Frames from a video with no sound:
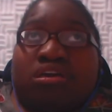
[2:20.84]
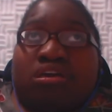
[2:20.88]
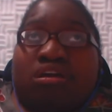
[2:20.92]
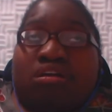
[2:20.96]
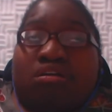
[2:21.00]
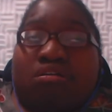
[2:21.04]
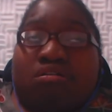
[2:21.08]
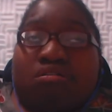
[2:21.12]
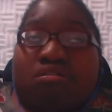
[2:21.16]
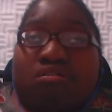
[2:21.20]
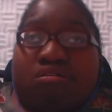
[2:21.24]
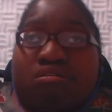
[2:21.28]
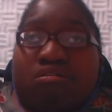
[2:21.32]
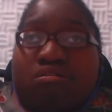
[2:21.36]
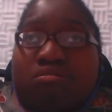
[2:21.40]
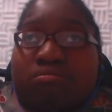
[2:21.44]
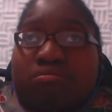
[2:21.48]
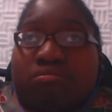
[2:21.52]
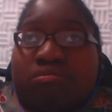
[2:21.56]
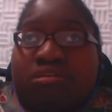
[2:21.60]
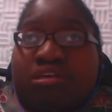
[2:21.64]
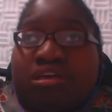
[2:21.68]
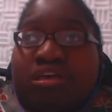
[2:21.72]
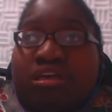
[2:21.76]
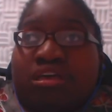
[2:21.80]

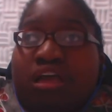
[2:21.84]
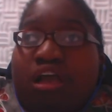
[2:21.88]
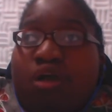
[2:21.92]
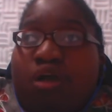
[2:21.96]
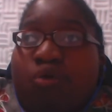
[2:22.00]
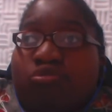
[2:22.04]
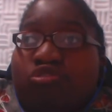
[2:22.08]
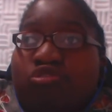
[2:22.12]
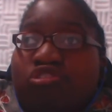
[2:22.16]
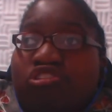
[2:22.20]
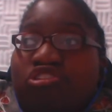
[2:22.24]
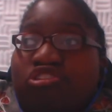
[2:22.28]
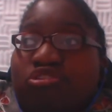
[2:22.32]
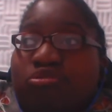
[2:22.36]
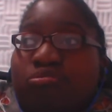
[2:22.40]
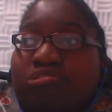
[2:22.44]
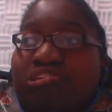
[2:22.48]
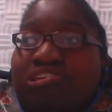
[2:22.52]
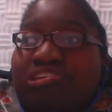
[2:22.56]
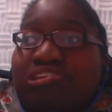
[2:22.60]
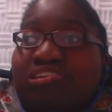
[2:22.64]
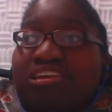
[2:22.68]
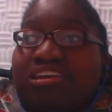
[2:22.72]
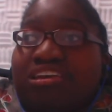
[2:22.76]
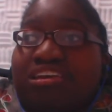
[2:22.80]
Um, I'll just go
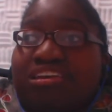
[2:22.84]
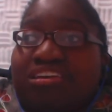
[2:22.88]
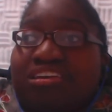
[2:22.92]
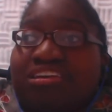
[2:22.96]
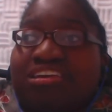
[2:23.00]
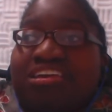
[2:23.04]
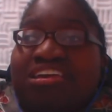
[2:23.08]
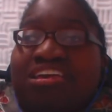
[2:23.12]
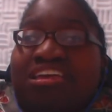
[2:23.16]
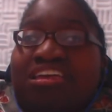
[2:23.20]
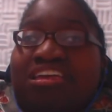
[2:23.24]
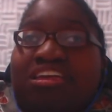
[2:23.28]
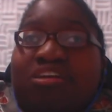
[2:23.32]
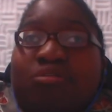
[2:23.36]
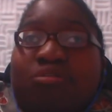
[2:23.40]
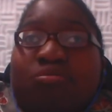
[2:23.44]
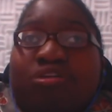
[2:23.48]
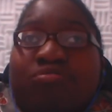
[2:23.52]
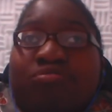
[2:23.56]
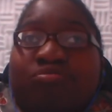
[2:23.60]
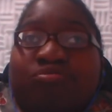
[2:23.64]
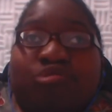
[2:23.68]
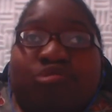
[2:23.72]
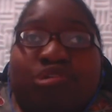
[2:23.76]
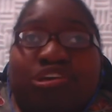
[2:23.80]
stay in
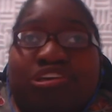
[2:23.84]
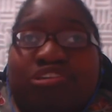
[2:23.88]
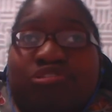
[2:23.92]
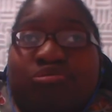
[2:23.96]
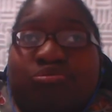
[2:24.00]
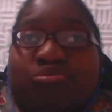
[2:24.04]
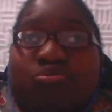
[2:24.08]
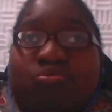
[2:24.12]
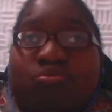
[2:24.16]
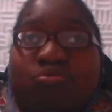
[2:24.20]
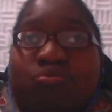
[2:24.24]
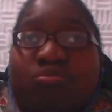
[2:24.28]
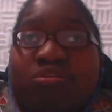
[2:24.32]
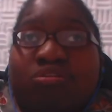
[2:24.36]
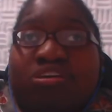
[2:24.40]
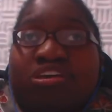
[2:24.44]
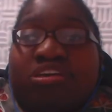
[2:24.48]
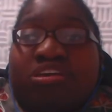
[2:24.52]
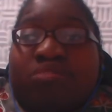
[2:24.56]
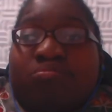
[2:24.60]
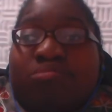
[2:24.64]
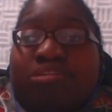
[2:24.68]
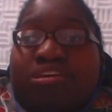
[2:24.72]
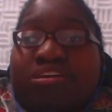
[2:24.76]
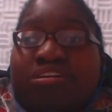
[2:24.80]
my friend's room
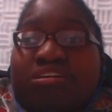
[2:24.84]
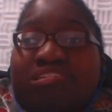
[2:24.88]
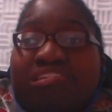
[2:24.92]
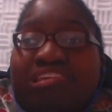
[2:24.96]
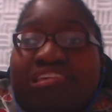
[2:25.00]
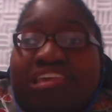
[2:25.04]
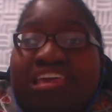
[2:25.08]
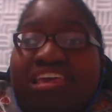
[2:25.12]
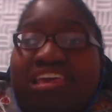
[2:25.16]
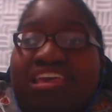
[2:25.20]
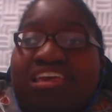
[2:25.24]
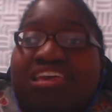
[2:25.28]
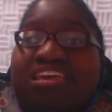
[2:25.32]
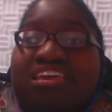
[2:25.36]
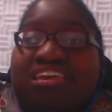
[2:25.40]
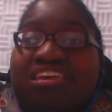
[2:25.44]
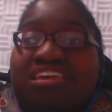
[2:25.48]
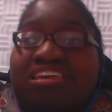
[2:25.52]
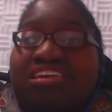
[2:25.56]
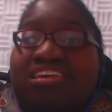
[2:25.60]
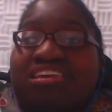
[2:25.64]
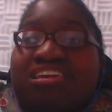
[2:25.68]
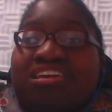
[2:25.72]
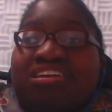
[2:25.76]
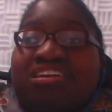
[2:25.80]
because
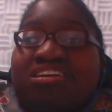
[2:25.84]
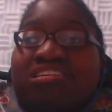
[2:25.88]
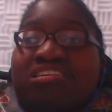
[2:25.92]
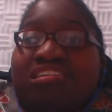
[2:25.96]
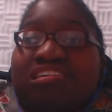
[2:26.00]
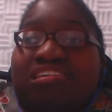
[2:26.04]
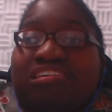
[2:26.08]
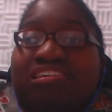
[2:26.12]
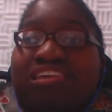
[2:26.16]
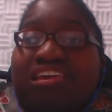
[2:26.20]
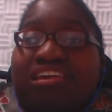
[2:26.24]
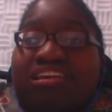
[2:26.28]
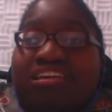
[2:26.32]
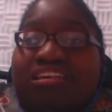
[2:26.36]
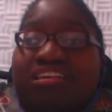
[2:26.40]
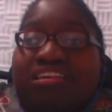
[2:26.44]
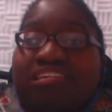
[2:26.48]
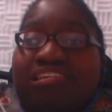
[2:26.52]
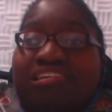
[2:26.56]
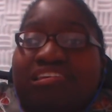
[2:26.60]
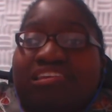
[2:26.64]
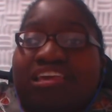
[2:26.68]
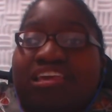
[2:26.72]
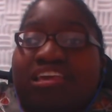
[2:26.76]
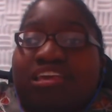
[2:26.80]
he stayed at the
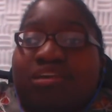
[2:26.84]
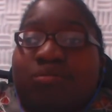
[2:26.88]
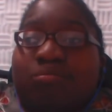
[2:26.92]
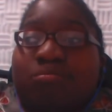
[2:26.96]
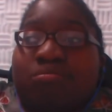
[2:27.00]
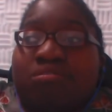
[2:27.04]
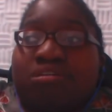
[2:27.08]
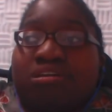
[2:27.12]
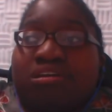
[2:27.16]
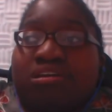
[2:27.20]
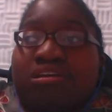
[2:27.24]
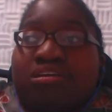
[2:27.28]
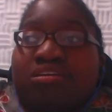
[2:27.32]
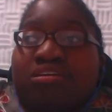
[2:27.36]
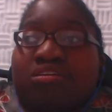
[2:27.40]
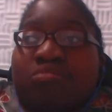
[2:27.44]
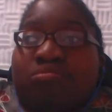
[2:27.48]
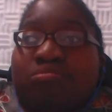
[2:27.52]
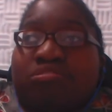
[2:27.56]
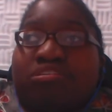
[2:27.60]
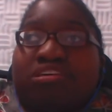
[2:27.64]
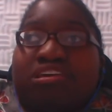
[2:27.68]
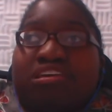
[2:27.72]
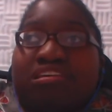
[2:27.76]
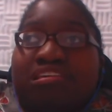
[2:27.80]
same
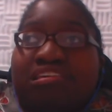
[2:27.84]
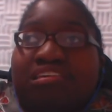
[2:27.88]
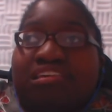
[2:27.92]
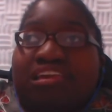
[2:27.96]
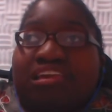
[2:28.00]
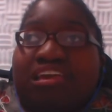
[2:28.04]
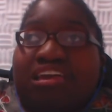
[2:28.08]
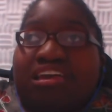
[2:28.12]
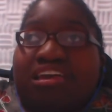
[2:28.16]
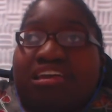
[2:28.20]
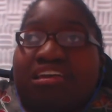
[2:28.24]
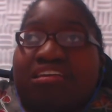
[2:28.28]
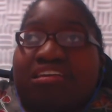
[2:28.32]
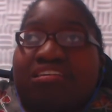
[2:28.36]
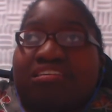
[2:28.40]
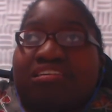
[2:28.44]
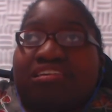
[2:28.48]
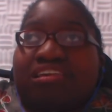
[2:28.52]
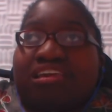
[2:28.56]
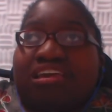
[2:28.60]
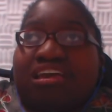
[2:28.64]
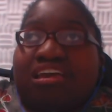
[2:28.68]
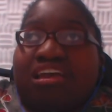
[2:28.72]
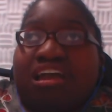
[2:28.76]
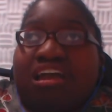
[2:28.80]
place as
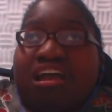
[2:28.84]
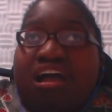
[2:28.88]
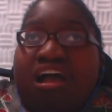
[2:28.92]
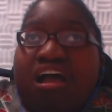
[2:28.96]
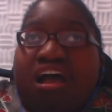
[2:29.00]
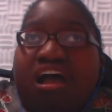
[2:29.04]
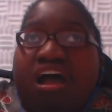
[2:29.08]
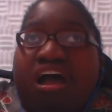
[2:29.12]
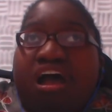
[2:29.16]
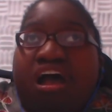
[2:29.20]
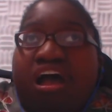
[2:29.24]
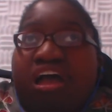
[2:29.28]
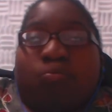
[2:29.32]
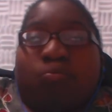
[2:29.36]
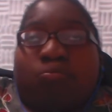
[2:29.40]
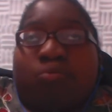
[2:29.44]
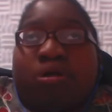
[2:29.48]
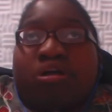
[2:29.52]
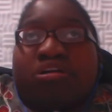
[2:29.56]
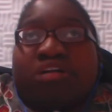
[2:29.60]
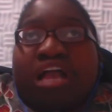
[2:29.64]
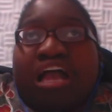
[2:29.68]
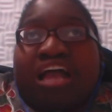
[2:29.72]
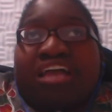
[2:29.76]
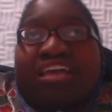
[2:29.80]
I,
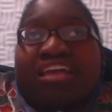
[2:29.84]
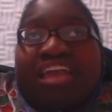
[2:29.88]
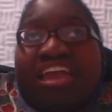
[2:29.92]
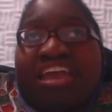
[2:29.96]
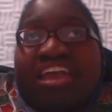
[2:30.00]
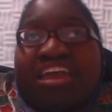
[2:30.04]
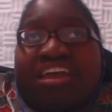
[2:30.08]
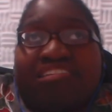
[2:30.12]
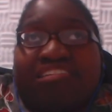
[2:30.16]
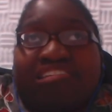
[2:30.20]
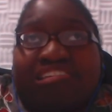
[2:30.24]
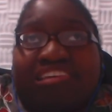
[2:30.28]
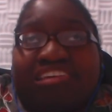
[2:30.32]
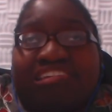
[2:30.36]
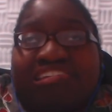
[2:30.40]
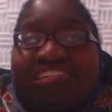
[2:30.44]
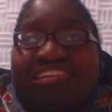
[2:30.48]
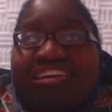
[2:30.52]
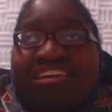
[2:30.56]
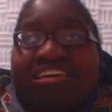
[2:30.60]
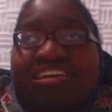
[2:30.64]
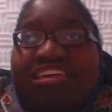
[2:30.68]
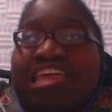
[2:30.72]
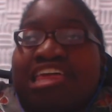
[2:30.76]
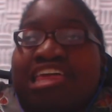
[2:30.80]
I asked, I
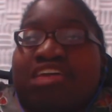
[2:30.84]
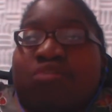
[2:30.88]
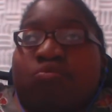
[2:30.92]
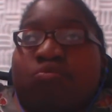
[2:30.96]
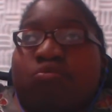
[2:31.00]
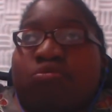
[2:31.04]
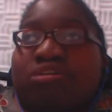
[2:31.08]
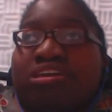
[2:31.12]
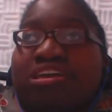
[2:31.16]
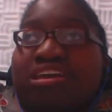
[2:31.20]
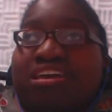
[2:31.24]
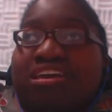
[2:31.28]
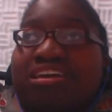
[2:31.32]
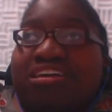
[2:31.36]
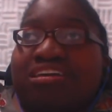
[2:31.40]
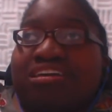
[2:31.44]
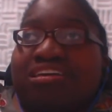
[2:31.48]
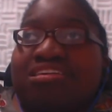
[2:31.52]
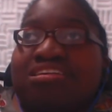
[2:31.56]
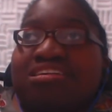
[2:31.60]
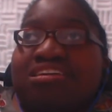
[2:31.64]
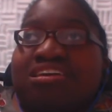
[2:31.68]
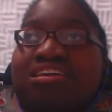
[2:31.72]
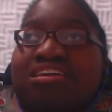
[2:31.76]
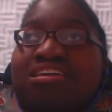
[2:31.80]
said, well,
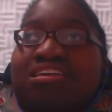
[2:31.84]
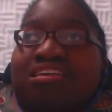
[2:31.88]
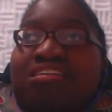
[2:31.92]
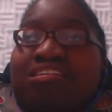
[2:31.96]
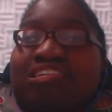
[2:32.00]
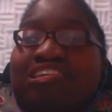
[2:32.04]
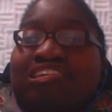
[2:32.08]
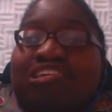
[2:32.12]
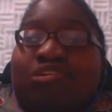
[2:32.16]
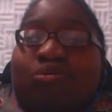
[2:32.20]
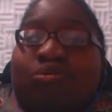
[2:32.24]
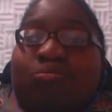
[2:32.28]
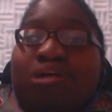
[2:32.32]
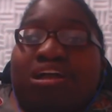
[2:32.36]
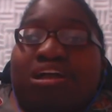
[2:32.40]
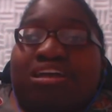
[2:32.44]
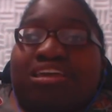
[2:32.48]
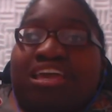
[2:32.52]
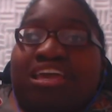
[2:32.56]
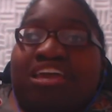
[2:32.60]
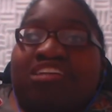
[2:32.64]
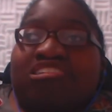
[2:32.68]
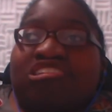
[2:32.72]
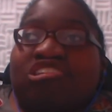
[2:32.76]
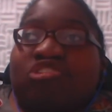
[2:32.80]
can somebody
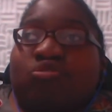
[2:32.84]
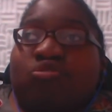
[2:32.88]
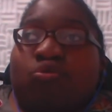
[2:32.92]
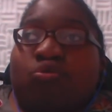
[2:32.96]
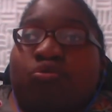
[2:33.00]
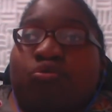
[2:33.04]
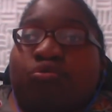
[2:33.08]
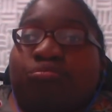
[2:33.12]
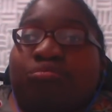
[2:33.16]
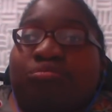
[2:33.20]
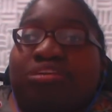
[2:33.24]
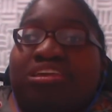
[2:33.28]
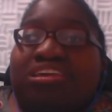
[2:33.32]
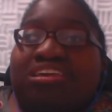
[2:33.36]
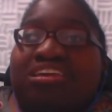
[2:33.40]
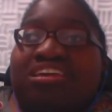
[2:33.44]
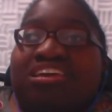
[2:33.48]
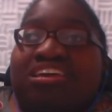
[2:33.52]
escort me